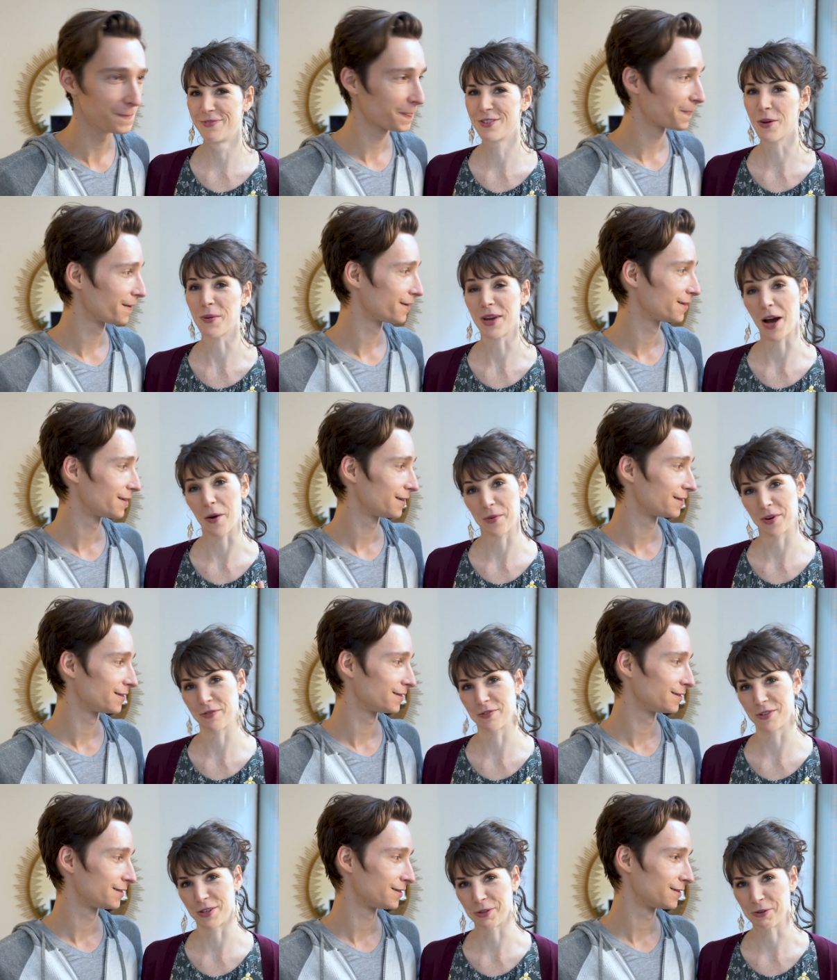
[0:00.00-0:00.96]
Speaker 1: So we got rid
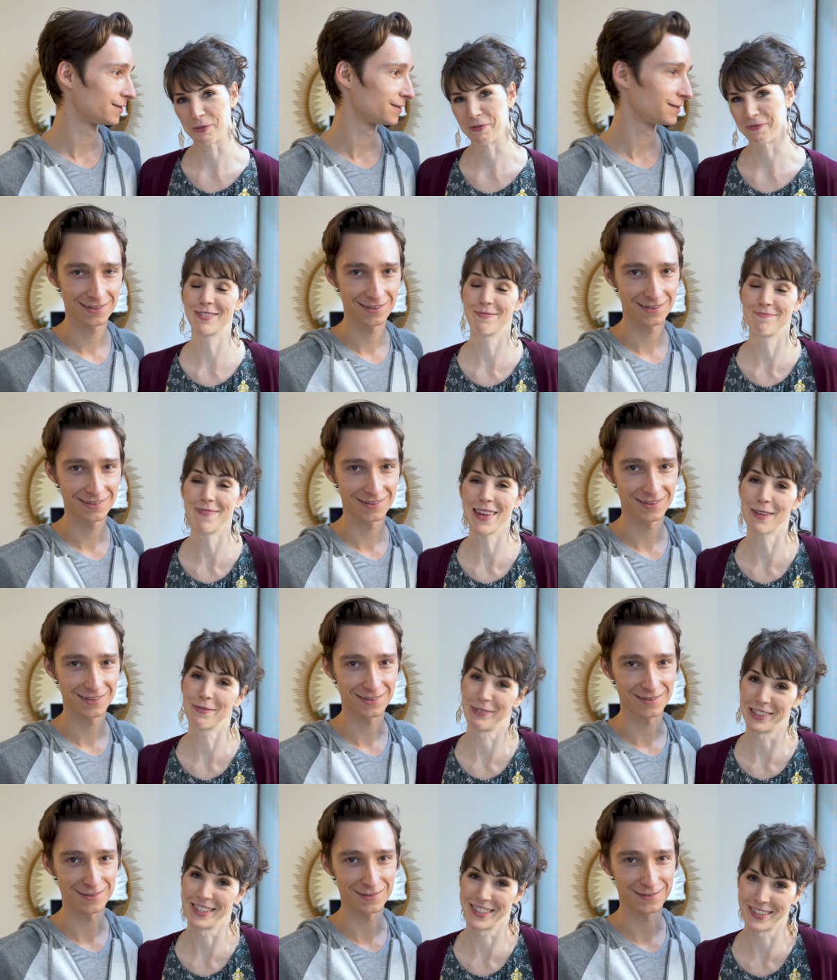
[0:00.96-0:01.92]
of two.
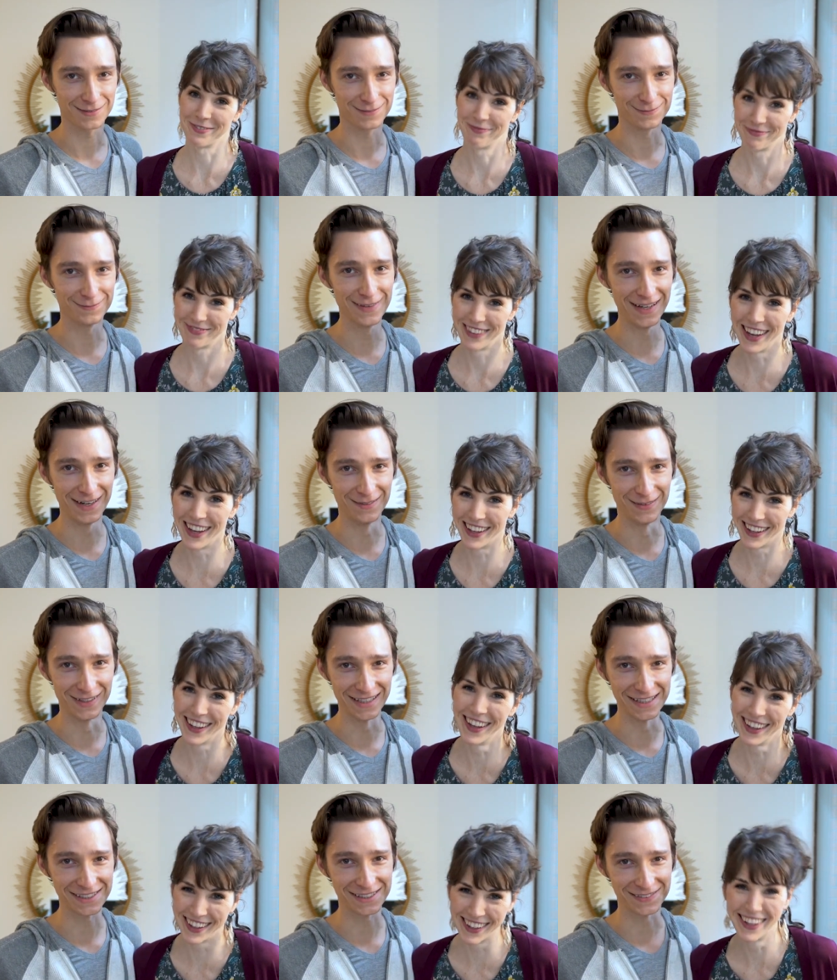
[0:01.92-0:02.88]
Minimalism.
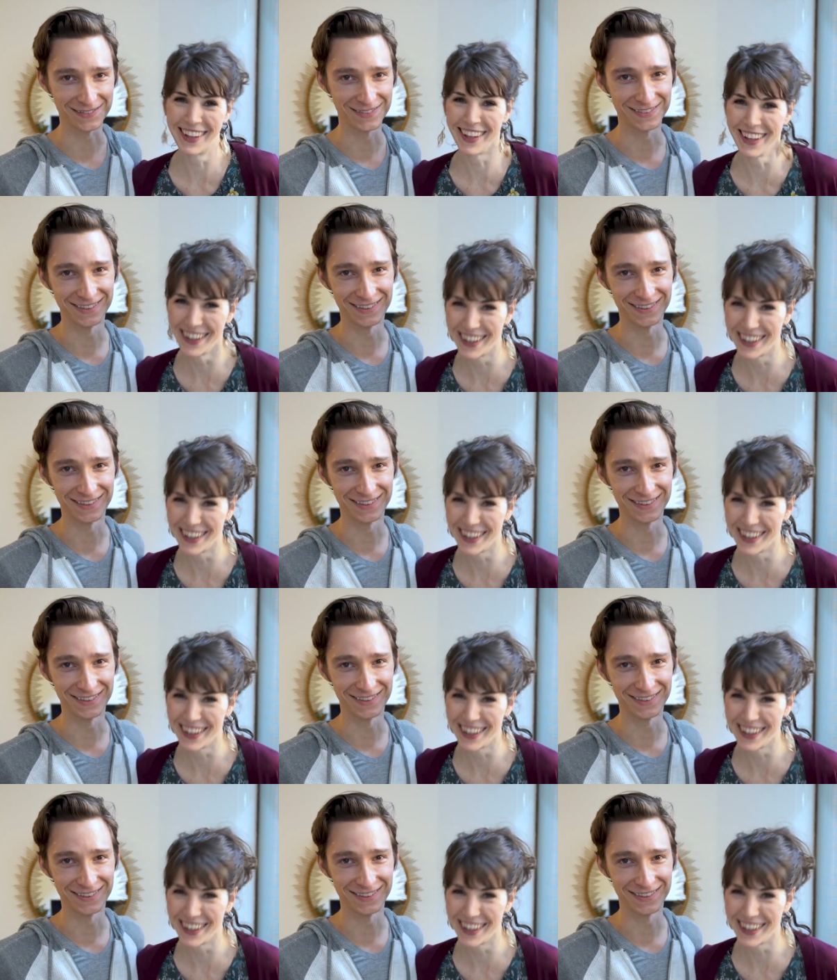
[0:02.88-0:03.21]
Minimalism.